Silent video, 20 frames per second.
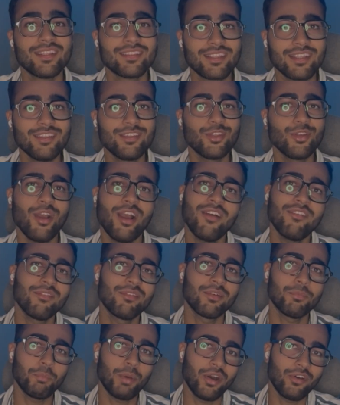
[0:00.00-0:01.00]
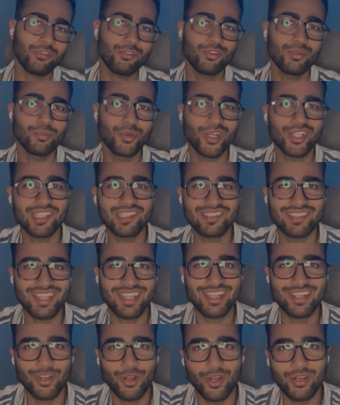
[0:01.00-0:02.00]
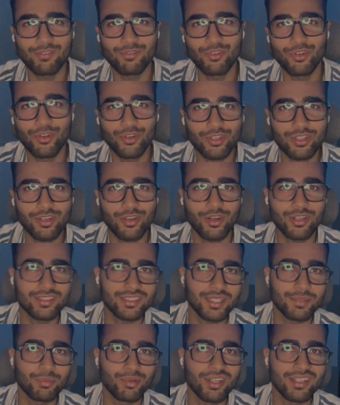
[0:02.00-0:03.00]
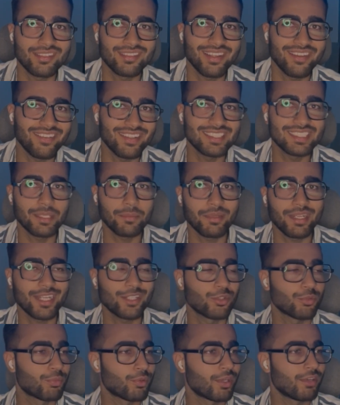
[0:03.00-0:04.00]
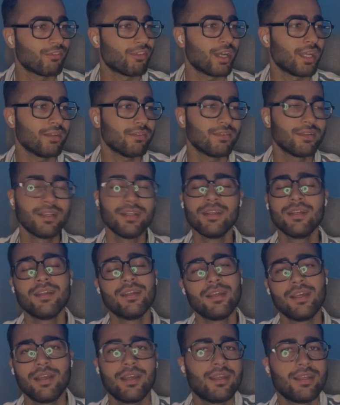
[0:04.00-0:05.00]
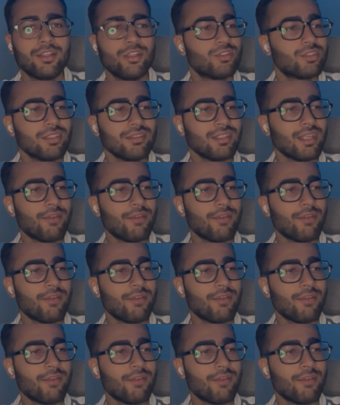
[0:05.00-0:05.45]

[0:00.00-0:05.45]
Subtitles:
since you have powerful models like Claude 4, Claude 3.7, Gemini 2.5, you just